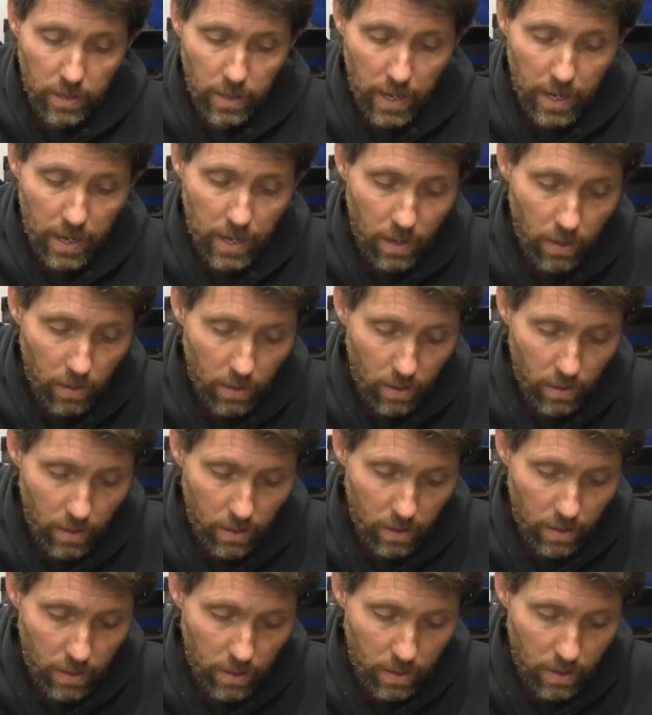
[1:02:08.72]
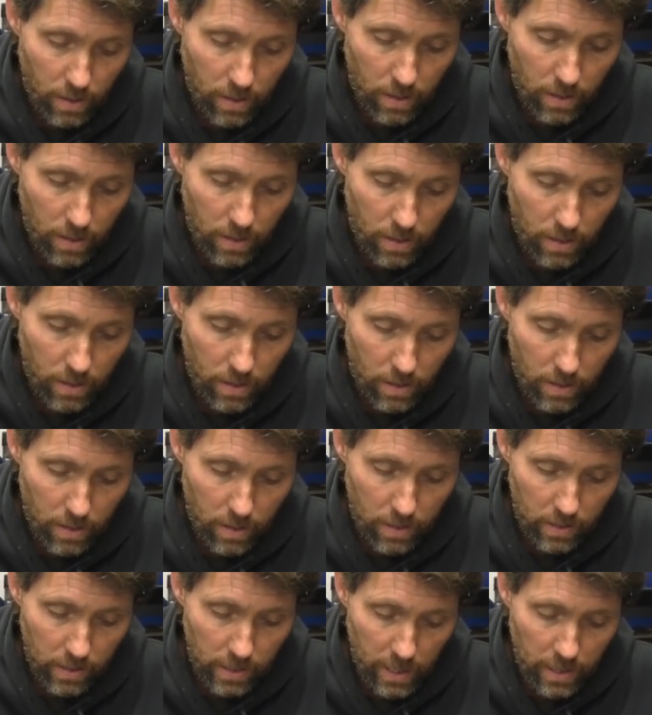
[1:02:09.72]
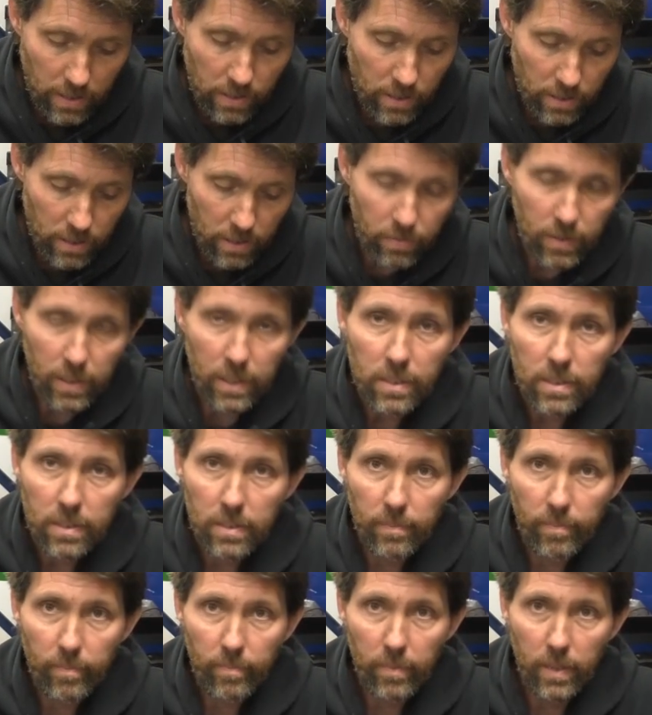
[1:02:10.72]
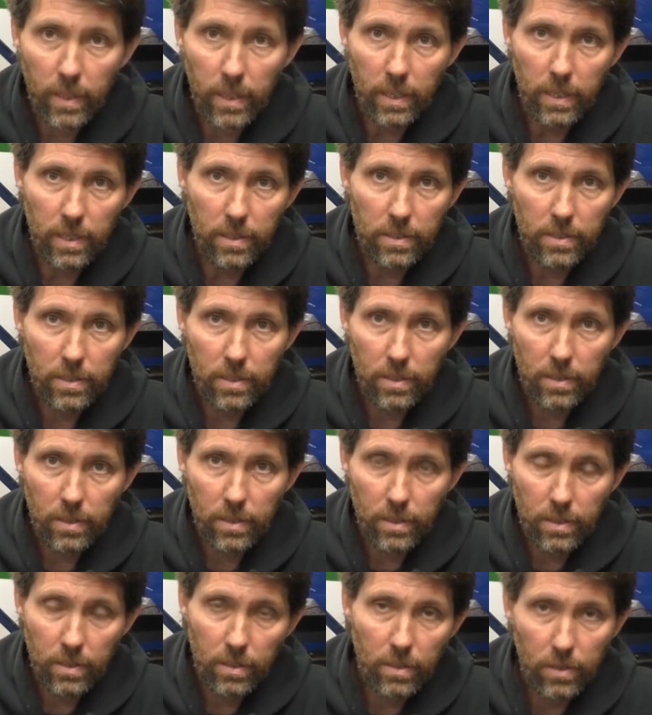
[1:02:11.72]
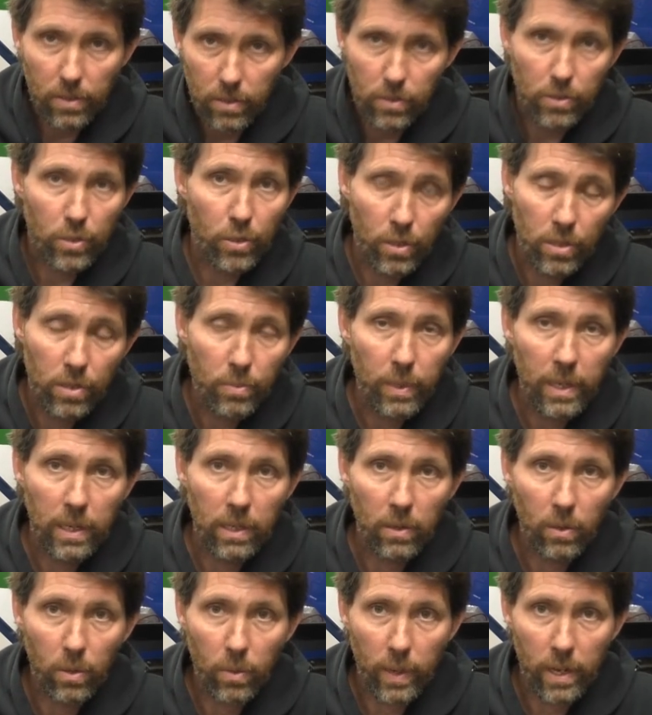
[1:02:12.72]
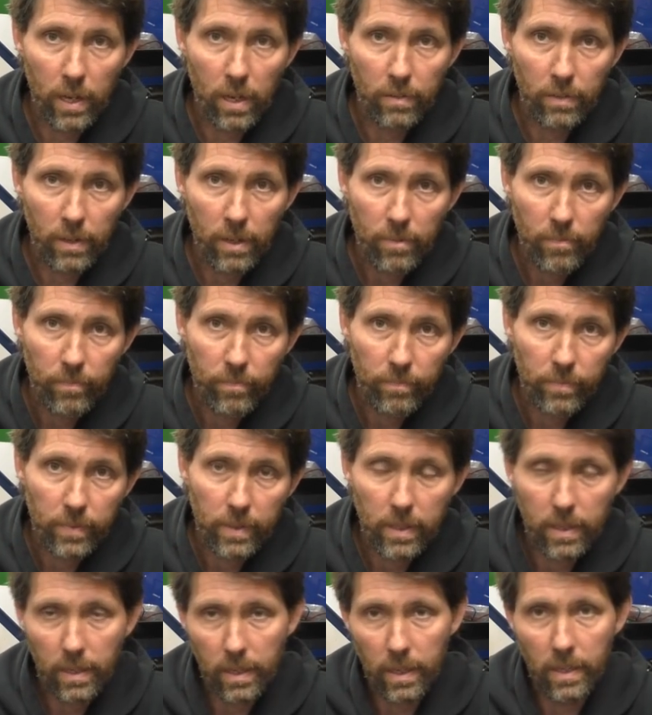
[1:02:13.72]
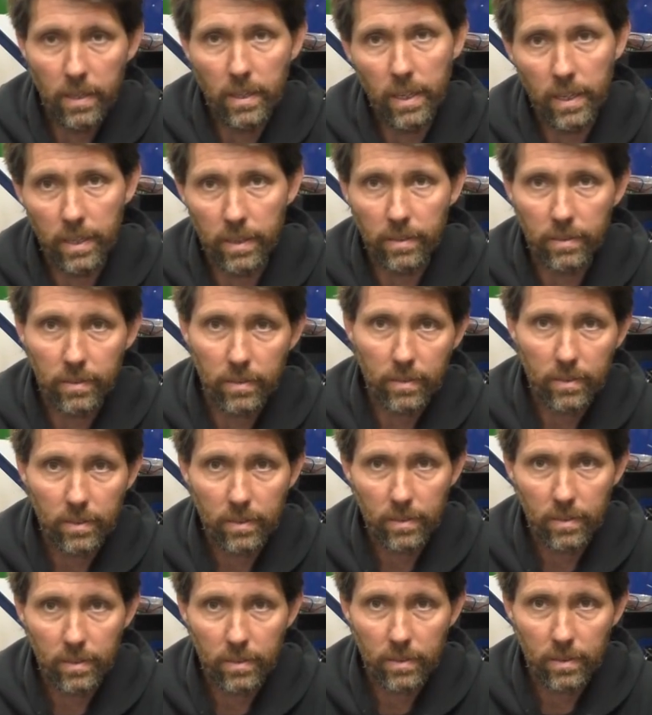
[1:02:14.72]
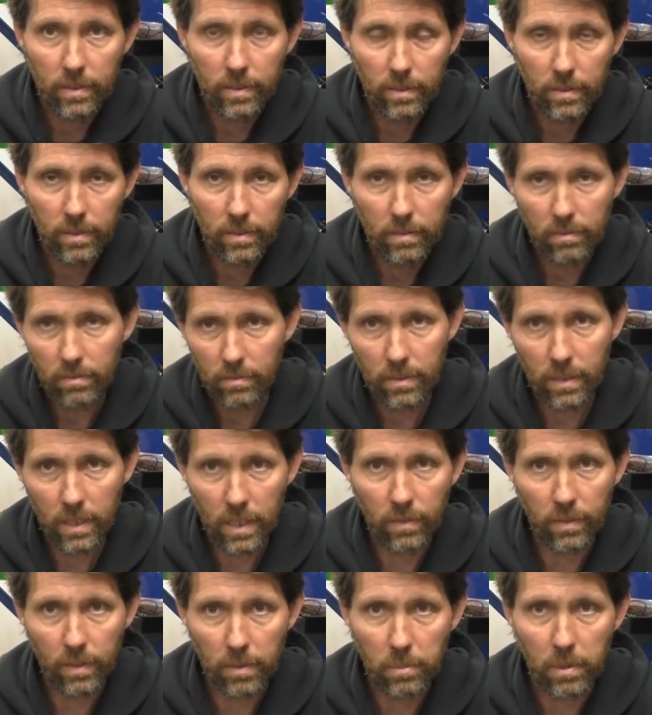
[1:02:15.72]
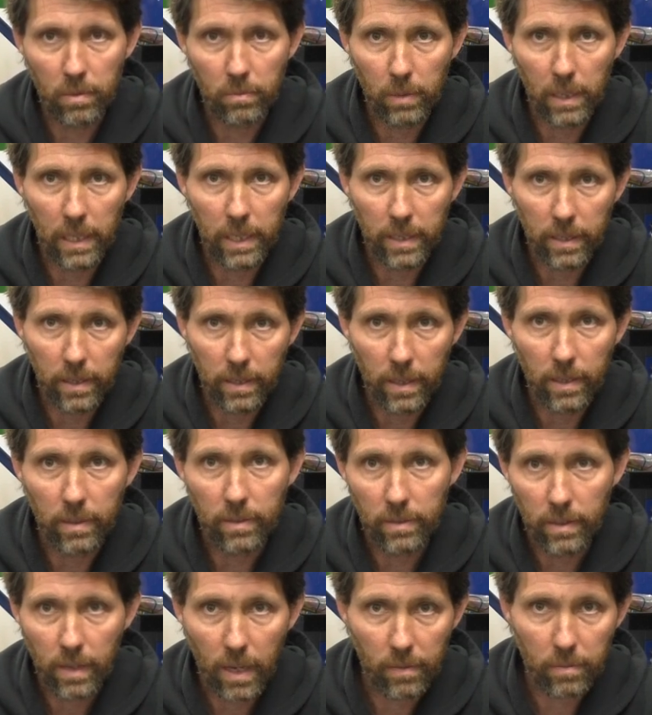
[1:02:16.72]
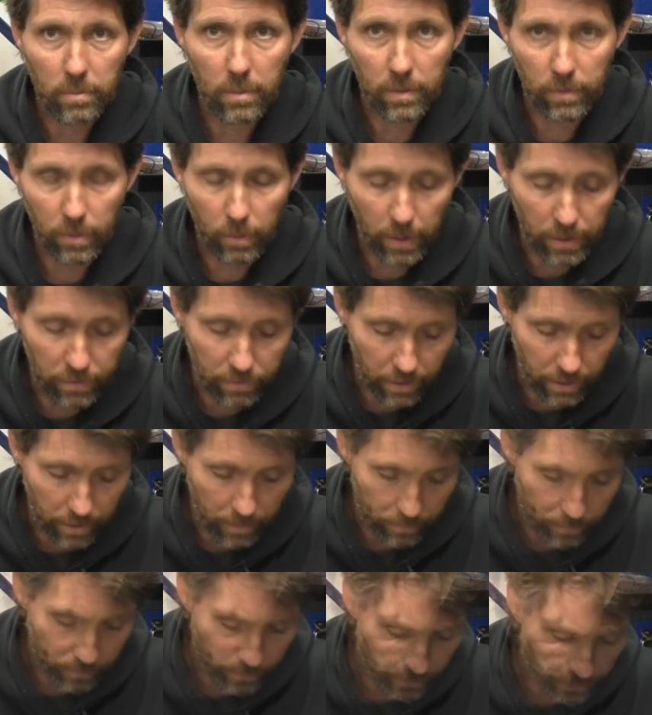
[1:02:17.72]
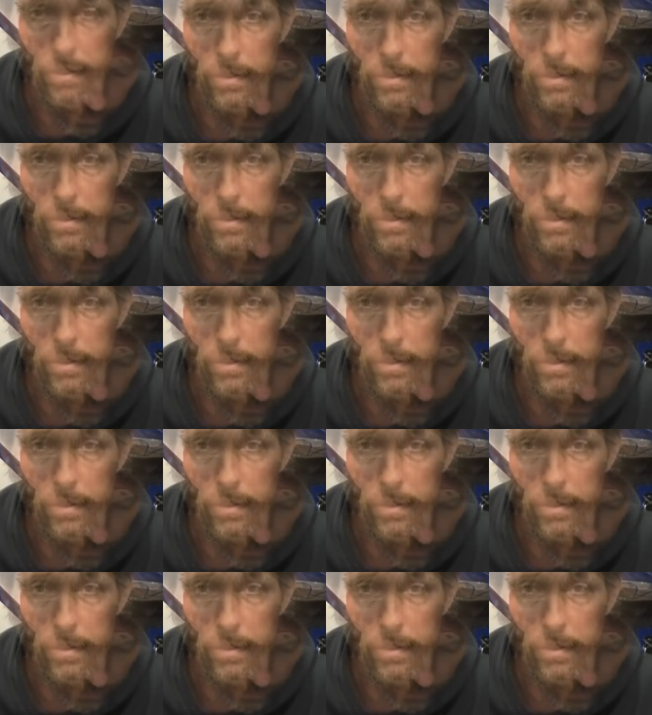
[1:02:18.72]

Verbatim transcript: Now, the essence of this is turn the wheel all the way over and then give it a bit of willy, you know, have a bit of a reef on it.